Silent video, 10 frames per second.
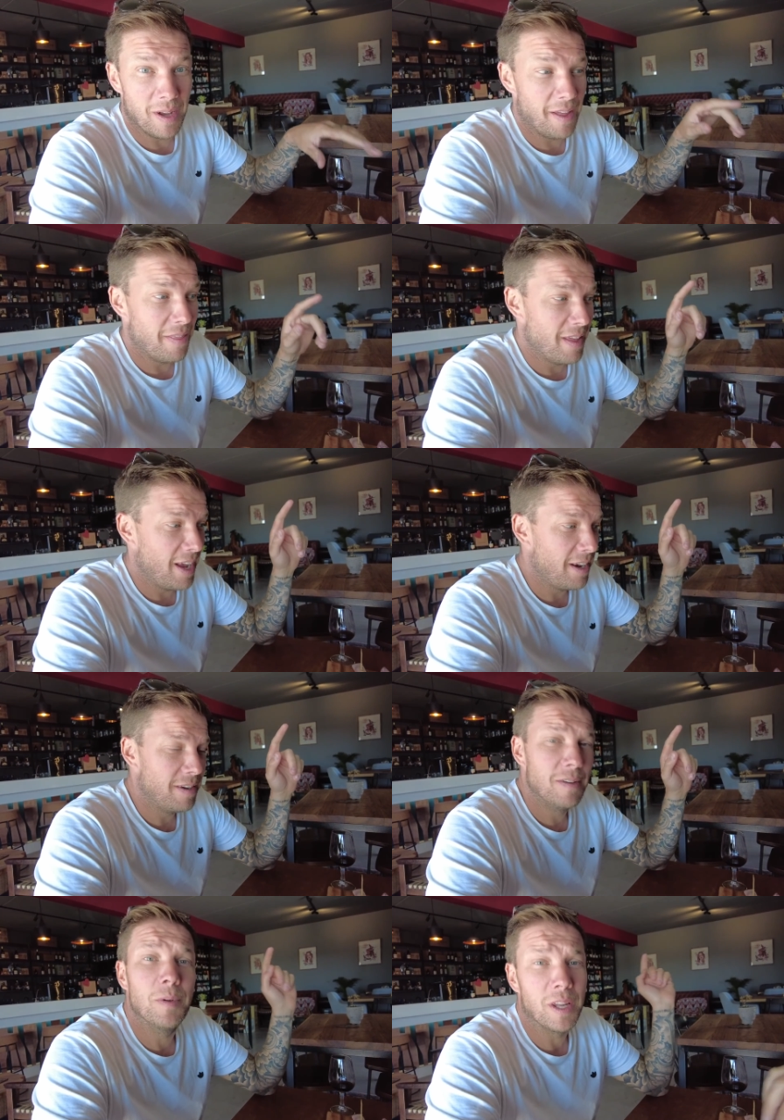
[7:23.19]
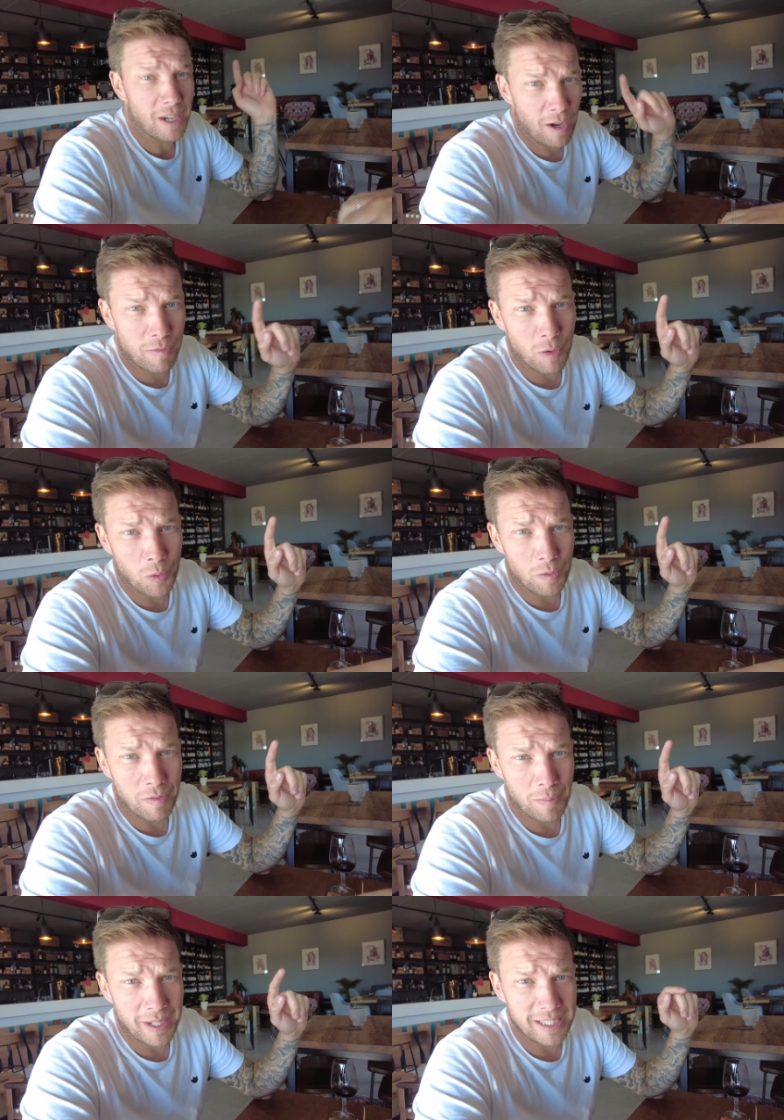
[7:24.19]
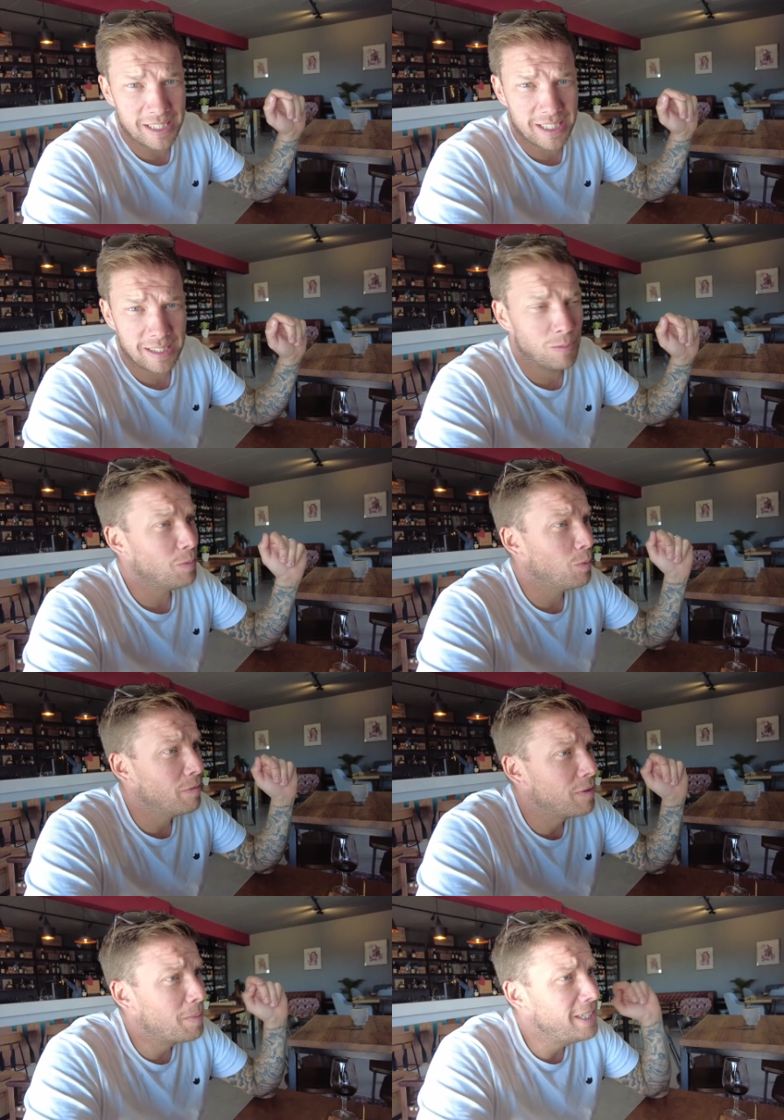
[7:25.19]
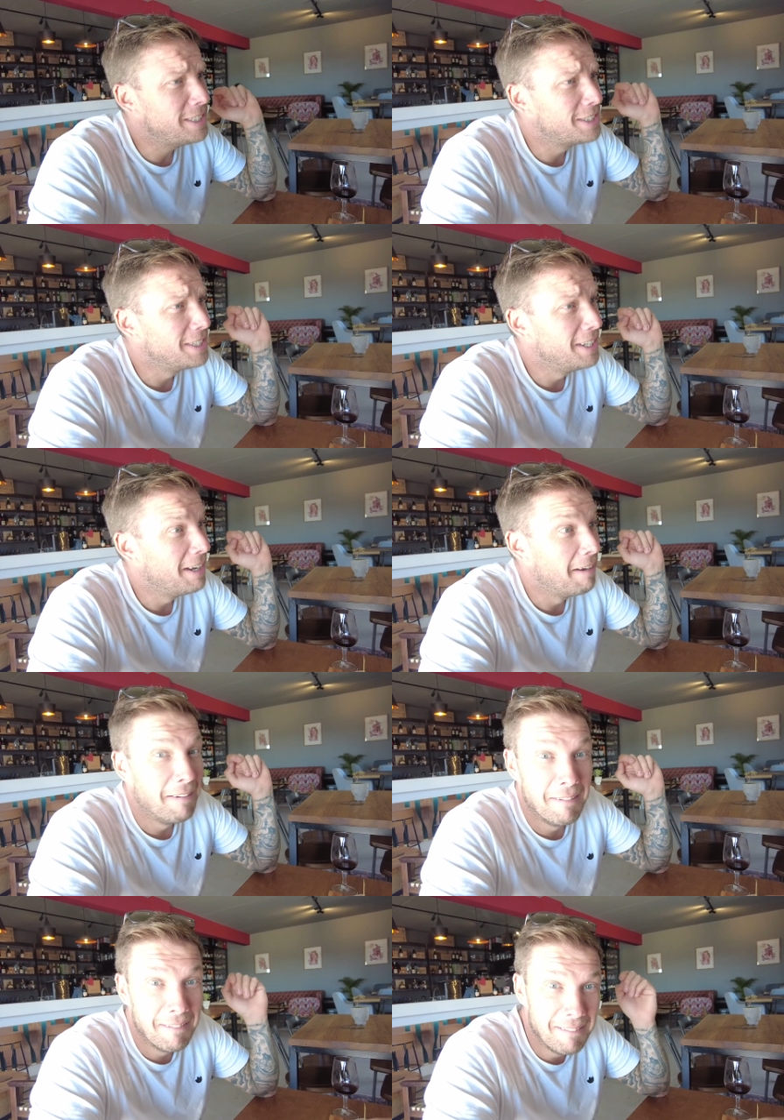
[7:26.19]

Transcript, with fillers: and then we're going to go for a walk from the beach. Walk from the beach? Oh God.